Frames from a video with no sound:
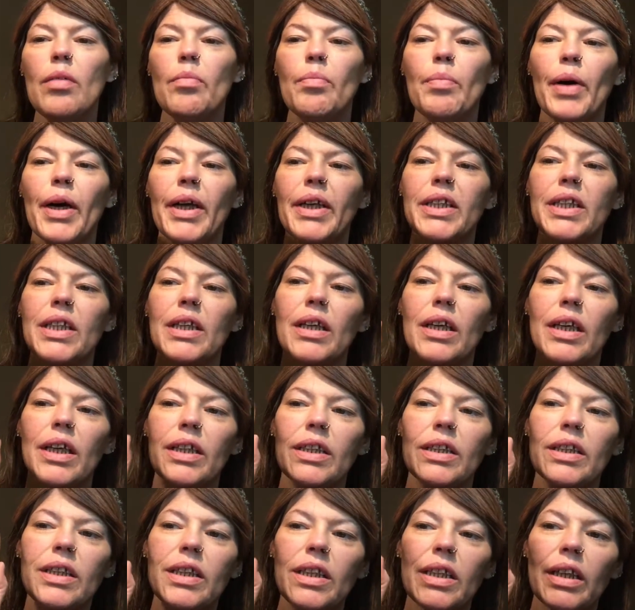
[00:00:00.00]
But
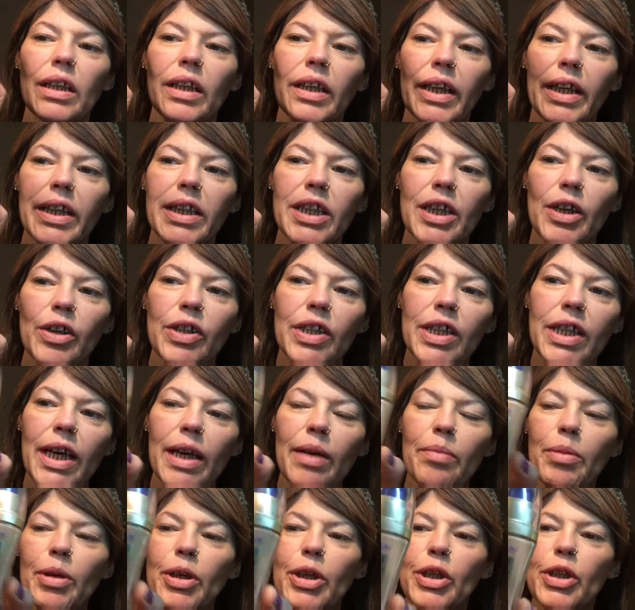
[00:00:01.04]
until it gets here today,
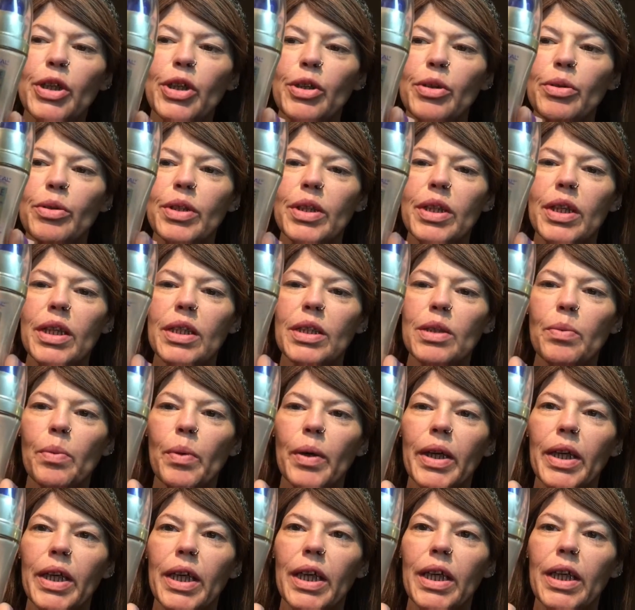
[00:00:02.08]
I'm going to use this
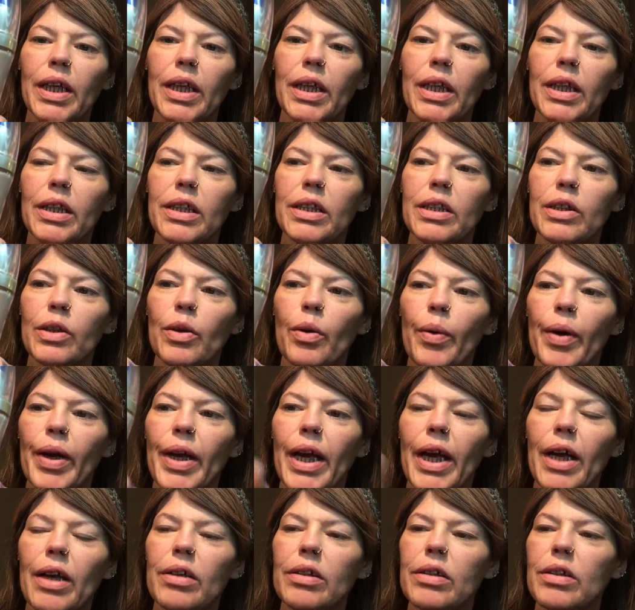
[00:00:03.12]
one. It is
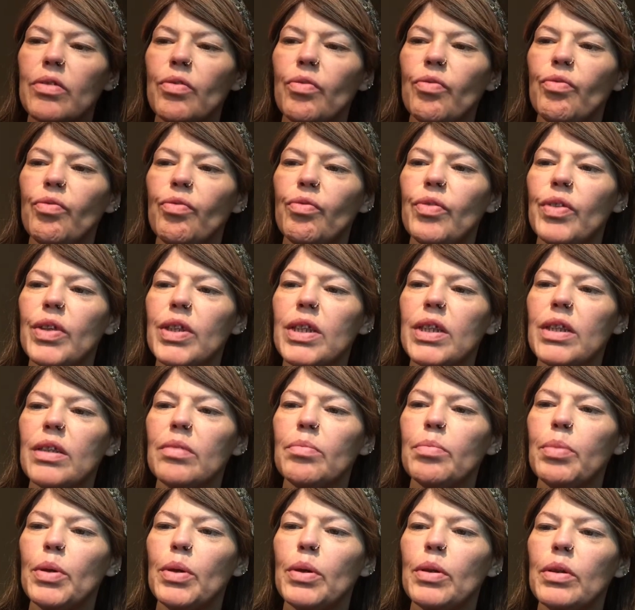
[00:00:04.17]
L'Oreal's
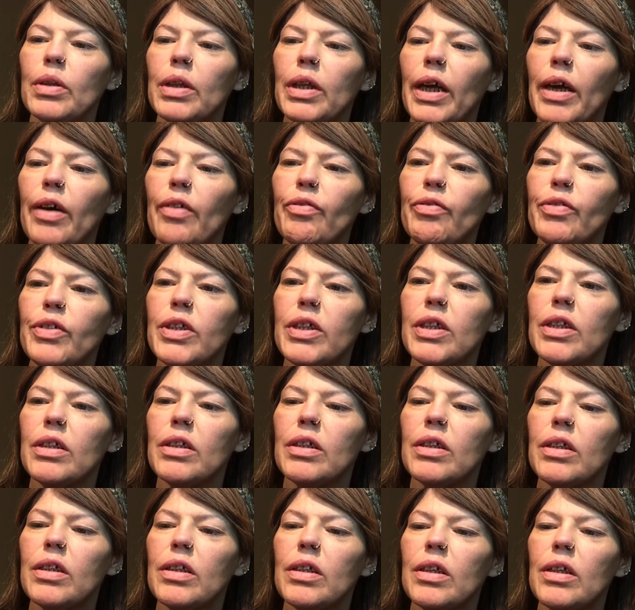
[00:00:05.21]
Visible Lift,
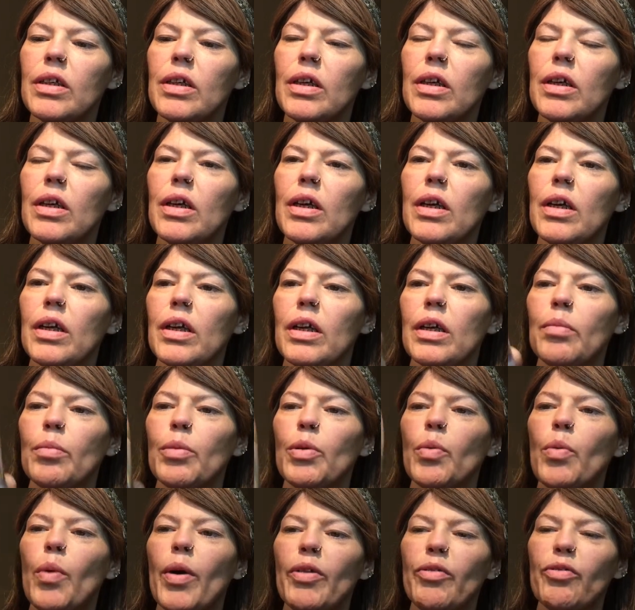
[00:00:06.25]
number
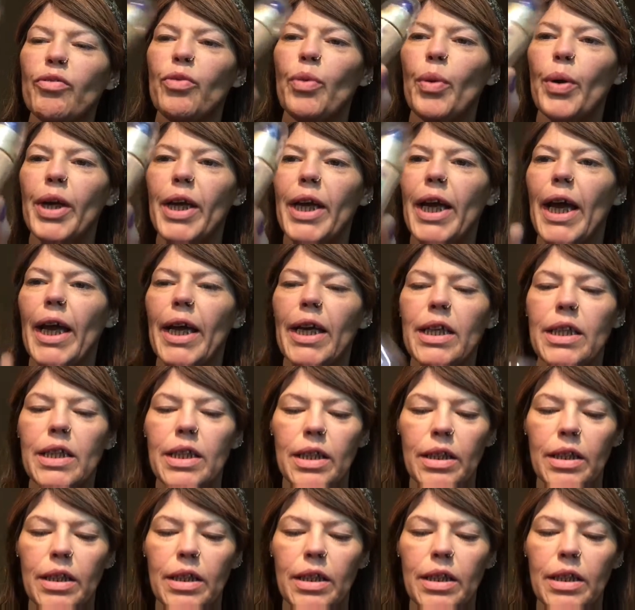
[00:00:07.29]
148.